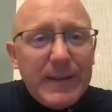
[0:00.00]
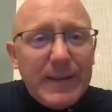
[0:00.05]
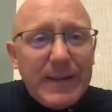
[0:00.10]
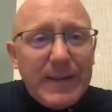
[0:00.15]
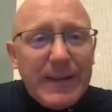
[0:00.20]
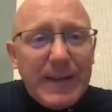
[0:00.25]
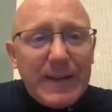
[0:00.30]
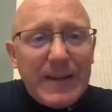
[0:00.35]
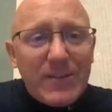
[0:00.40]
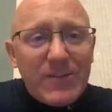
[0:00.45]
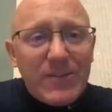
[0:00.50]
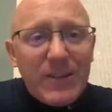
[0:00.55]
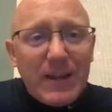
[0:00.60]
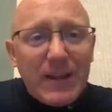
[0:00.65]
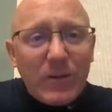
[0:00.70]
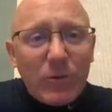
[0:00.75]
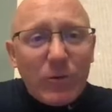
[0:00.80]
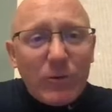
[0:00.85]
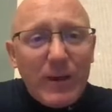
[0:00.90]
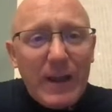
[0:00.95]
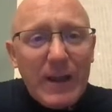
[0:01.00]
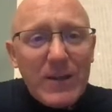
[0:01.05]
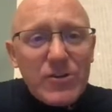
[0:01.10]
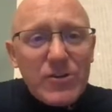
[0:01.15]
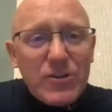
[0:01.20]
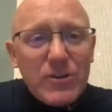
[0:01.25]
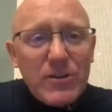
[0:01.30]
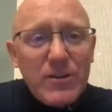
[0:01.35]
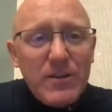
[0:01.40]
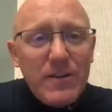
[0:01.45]
in set
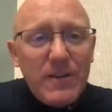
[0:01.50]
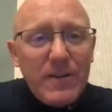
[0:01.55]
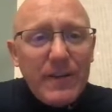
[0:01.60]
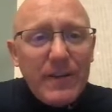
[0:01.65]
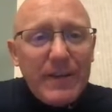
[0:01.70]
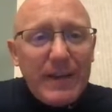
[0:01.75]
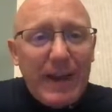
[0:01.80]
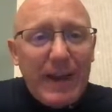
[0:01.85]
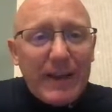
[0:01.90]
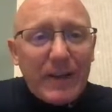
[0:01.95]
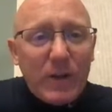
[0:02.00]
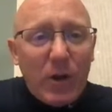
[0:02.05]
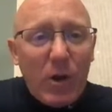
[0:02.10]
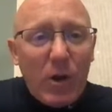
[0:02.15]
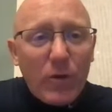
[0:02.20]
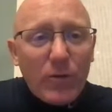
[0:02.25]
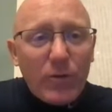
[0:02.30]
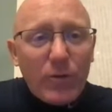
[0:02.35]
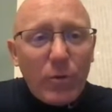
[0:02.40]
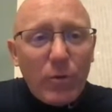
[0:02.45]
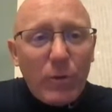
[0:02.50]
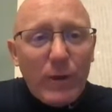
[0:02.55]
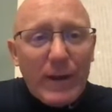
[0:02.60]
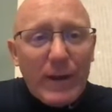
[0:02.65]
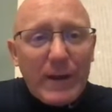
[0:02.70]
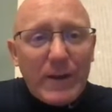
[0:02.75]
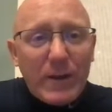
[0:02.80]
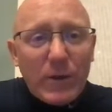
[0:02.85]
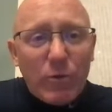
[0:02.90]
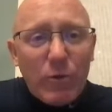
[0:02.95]
notation, and also
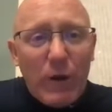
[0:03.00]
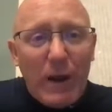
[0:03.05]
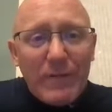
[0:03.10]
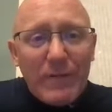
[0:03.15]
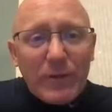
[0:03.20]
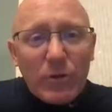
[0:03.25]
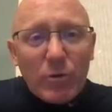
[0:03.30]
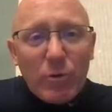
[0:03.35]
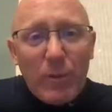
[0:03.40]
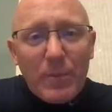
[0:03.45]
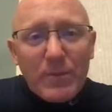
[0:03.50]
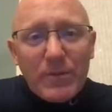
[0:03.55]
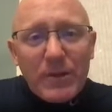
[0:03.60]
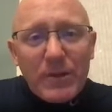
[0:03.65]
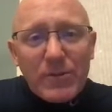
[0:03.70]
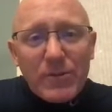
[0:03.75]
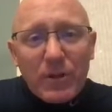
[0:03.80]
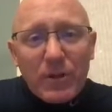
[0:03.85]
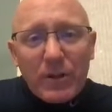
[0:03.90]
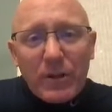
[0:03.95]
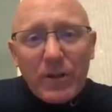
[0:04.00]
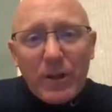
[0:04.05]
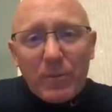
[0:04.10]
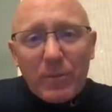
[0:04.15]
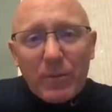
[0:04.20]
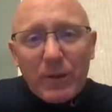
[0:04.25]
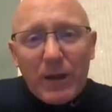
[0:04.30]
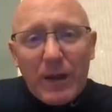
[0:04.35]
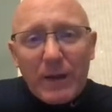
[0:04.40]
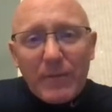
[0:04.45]
in a graphical representation on a
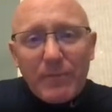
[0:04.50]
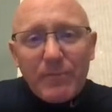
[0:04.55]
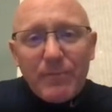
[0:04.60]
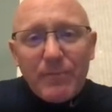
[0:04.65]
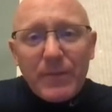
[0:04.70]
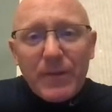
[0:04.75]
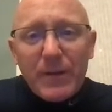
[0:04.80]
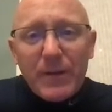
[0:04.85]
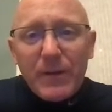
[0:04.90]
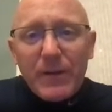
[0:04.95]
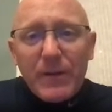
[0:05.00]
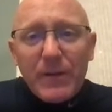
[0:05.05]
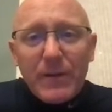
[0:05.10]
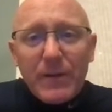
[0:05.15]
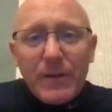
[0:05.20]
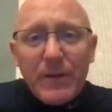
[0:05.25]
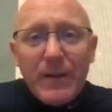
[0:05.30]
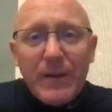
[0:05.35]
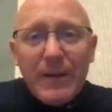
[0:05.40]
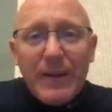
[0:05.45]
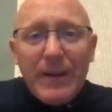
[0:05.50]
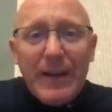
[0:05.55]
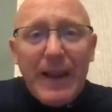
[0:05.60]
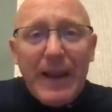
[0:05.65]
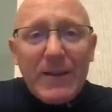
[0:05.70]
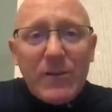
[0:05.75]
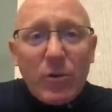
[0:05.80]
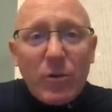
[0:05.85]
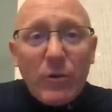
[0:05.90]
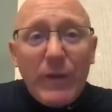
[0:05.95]
number line.
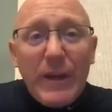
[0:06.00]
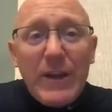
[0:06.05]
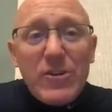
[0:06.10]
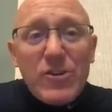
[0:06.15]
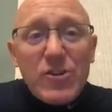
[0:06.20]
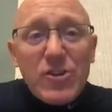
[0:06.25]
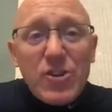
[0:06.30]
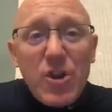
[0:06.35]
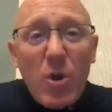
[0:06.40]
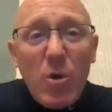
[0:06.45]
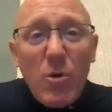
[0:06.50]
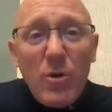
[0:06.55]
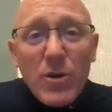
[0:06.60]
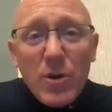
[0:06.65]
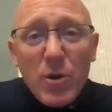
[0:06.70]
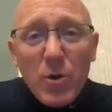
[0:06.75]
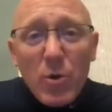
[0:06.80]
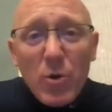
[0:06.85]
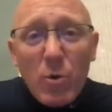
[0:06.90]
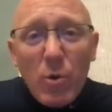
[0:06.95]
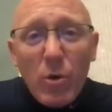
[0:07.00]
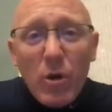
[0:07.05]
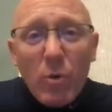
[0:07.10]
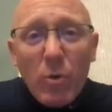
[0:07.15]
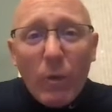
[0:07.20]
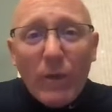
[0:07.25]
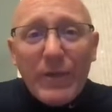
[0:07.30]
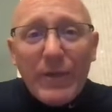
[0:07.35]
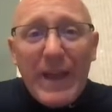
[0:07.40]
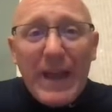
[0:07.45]
And so they show you
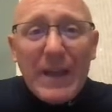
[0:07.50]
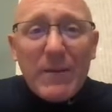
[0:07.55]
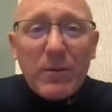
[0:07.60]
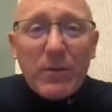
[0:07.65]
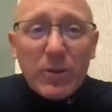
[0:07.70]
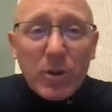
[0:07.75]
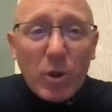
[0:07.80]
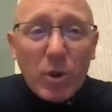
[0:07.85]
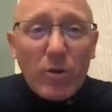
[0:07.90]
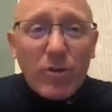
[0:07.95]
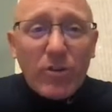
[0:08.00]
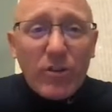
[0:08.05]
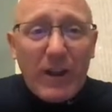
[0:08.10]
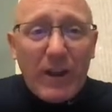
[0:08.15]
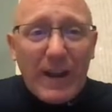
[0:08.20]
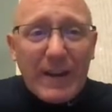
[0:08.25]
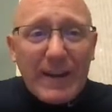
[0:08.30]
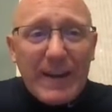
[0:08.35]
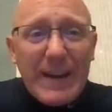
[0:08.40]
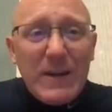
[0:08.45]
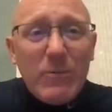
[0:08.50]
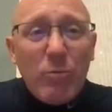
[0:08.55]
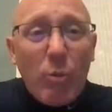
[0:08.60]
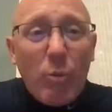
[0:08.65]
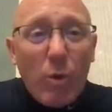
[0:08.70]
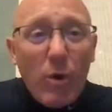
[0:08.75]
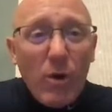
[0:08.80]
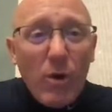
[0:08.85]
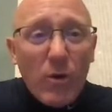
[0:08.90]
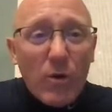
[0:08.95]
what that looks like. In
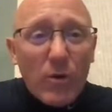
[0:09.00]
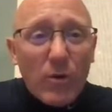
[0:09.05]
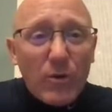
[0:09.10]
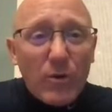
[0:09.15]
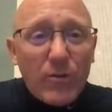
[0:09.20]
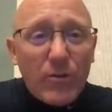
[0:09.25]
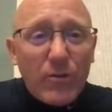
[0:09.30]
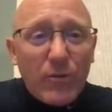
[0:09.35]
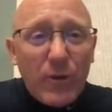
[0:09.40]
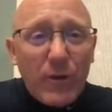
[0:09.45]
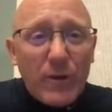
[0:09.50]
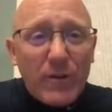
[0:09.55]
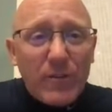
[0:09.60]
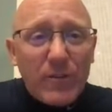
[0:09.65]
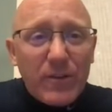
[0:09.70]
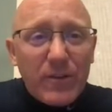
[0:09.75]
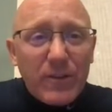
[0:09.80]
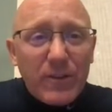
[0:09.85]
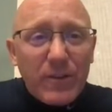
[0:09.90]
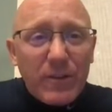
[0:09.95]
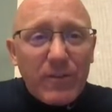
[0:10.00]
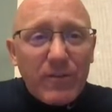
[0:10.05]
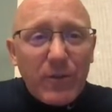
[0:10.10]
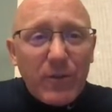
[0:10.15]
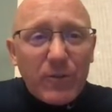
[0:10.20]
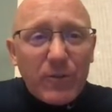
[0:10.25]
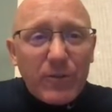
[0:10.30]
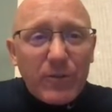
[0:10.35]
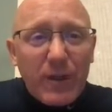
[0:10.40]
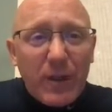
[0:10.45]
words, for instance, in this
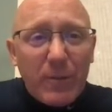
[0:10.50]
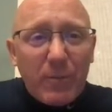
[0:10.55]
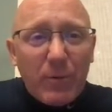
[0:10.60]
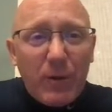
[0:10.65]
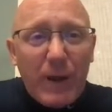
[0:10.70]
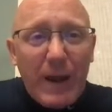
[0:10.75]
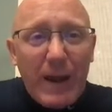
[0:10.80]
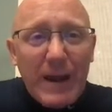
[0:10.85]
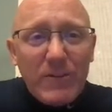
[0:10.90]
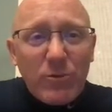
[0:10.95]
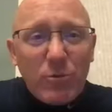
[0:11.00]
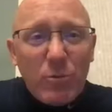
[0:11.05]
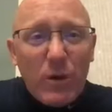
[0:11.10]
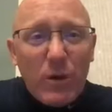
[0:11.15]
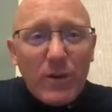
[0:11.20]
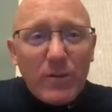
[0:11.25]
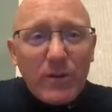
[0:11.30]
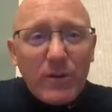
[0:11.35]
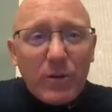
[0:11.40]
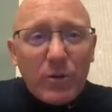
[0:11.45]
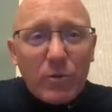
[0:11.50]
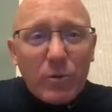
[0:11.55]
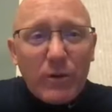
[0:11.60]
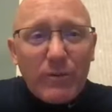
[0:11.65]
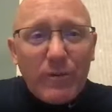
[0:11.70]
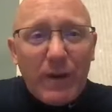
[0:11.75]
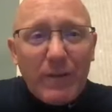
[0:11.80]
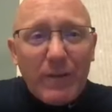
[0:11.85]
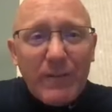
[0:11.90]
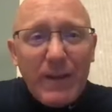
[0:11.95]
first example, a squared is equal to
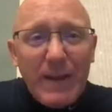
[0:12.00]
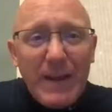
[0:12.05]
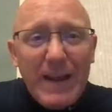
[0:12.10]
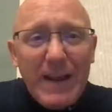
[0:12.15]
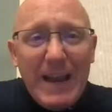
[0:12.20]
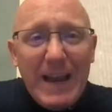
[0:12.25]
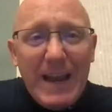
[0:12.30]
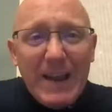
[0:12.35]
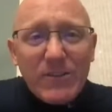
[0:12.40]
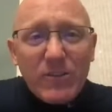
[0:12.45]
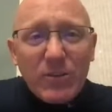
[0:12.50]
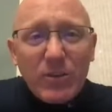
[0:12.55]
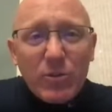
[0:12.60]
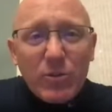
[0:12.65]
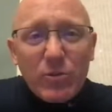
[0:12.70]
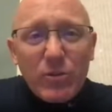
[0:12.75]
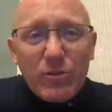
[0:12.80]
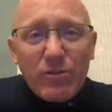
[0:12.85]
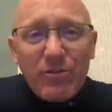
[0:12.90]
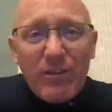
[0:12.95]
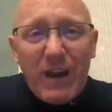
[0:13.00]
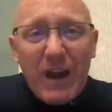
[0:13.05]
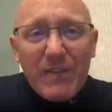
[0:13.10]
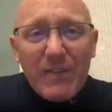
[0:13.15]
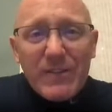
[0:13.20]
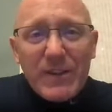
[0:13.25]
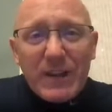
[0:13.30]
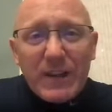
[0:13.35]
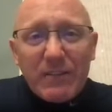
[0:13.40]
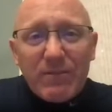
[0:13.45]
25 has solutions 5
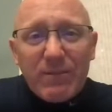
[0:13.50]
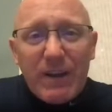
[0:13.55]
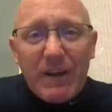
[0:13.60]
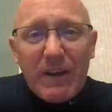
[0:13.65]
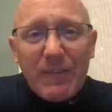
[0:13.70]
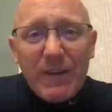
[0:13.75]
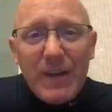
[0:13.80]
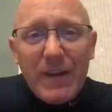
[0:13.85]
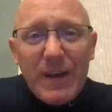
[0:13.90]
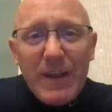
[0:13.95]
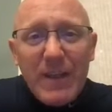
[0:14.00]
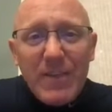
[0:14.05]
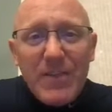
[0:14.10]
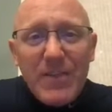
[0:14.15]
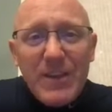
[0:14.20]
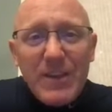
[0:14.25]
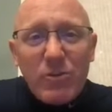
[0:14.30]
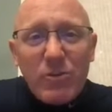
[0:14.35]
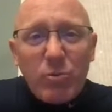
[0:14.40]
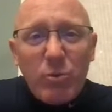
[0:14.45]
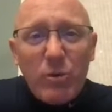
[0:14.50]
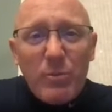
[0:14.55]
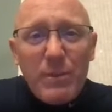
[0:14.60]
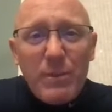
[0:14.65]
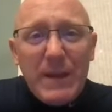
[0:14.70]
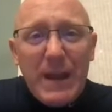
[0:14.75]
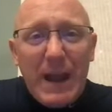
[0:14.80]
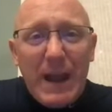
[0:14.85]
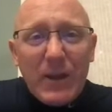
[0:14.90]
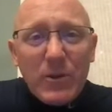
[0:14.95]
and negative 5. This would
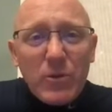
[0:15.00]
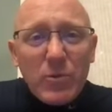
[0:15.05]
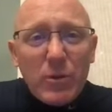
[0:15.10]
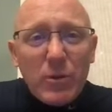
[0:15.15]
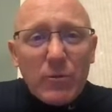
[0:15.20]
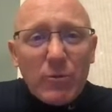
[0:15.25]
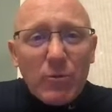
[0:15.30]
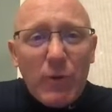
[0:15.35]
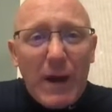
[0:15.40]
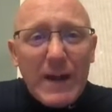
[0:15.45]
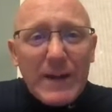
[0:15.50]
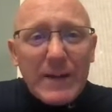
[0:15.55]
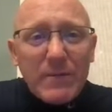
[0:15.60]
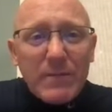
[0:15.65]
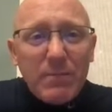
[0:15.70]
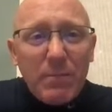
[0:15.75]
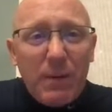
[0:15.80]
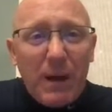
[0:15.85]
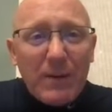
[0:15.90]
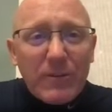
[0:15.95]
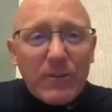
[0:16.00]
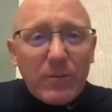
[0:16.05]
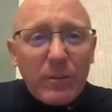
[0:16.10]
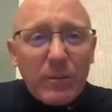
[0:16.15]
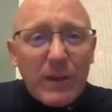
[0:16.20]
be how you would write it possibly